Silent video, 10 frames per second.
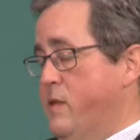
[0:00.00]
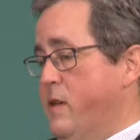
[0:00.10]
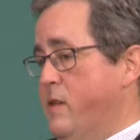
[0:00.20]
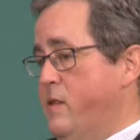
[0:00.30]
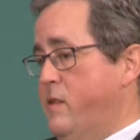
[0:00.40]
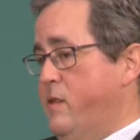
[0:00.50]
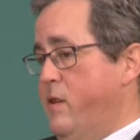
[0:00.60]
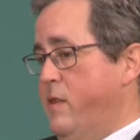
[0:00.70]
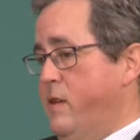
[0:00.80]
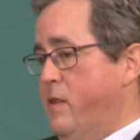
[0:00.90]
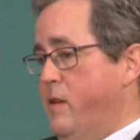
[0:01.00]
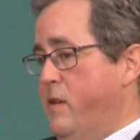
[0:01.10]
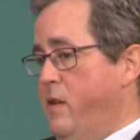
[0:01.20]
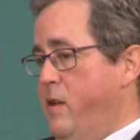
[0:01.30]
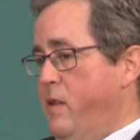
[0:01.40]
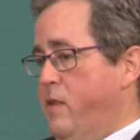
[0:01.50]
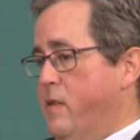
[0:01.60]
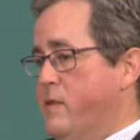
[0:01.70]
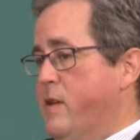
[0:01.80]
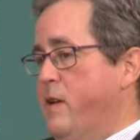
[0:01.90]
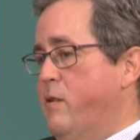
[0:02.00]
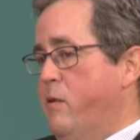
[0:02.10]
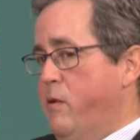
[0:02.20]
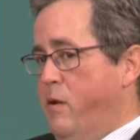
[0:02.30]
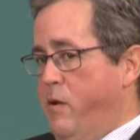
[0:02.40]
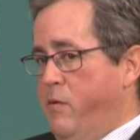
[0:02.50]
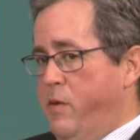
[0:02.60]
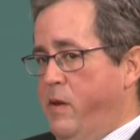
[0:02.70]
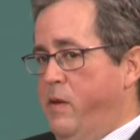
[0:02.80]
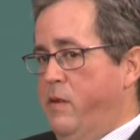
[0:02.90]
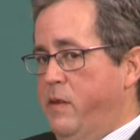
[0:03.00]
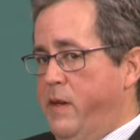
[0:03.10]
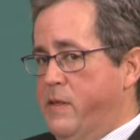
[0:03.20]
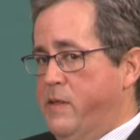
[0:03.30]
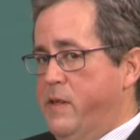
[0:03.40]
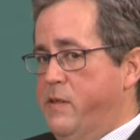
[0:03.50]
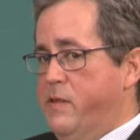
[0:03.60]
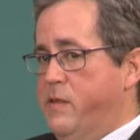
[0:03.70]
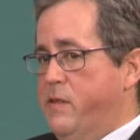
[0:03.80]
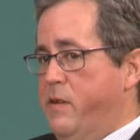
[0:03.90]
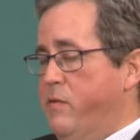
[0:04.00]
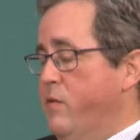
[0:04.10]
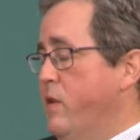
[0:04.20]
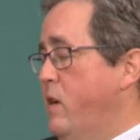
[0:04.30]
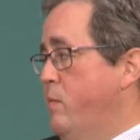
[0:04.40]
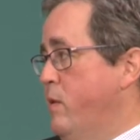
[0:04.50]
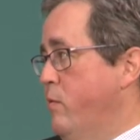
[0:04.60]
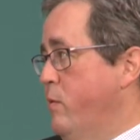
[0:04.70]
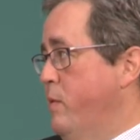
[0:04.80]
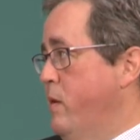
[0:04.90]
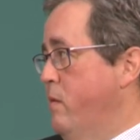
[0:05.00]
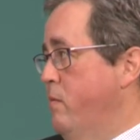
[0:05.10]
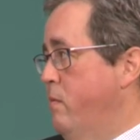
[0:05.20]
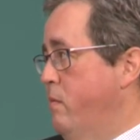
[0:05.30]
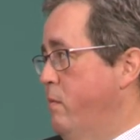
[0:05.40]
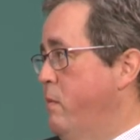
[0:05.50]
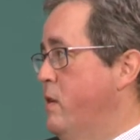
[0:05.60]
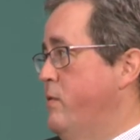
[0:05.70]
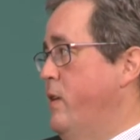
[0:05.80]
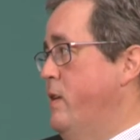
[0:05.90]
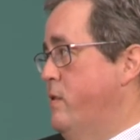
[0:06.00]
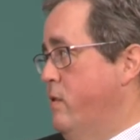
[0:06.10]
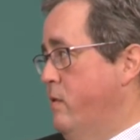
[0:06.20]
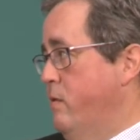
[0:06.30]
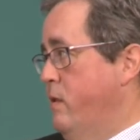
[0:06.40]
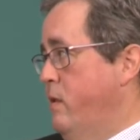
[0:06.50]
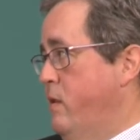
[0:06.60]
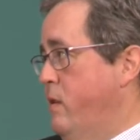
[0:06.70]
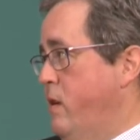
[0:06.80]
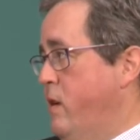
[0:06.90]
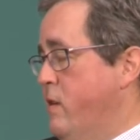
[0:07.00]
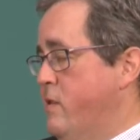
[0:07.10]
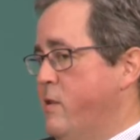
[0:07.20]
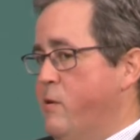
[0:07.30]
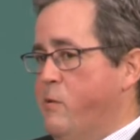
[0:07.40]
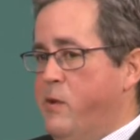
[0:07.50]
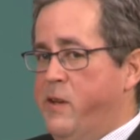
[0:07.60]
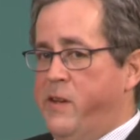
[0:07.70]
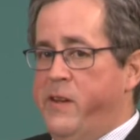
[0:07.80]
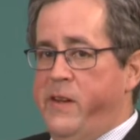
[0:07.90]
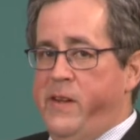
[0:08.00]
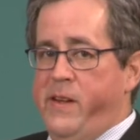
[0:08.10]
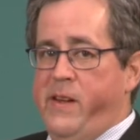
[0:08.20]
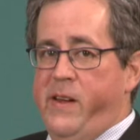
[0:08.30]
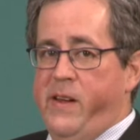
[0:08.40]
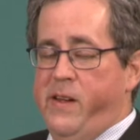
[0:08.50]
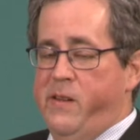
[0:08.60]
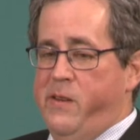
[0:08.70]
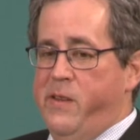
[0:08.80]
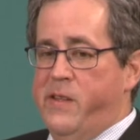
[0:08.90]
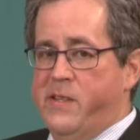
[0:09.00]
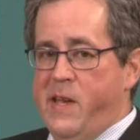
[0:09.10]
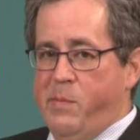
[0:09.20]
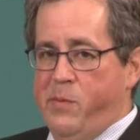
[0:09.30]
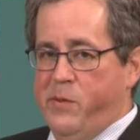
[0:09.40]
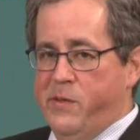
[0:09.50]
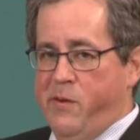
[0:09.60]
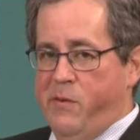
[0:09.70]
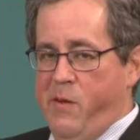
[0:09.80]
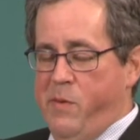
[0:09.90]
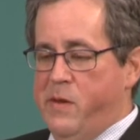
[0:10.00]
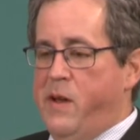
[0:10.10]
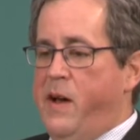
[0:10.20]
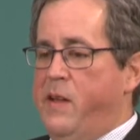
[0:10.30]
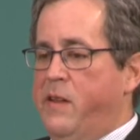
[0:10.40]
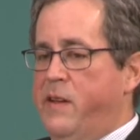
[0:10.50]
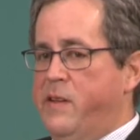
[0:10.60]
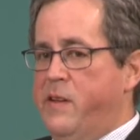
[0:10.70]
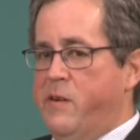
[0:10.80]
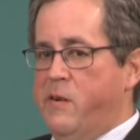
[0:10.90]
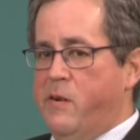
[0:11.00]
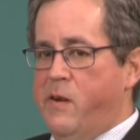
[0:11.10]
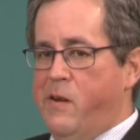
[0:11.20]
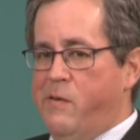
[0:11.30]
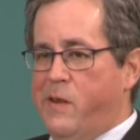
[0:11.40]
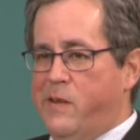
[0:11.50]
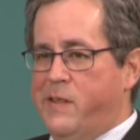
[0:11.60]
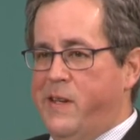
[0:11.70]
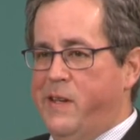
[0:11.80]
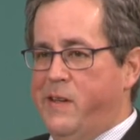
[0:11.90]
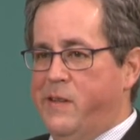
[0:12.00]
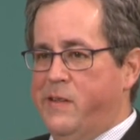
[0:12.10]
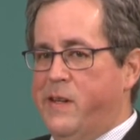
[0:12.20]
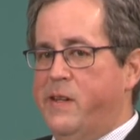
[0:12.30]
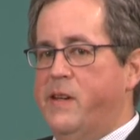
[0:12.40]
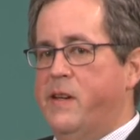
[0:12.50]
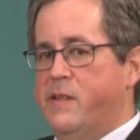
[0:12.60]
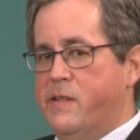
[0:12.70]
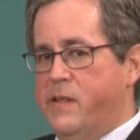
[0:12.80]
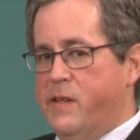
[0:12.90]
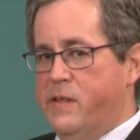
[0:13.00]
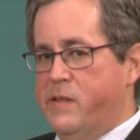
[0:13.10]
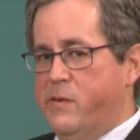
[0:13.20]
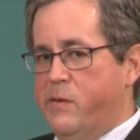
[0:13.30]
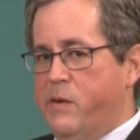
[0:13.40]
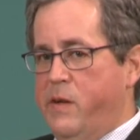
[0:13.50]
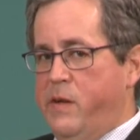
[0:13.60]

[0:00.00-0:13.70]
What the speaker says: that, you know, I think that the cycle of the late stages of development would be much faster. You know, the examples that have been highlighted here of, like, taking decades to get to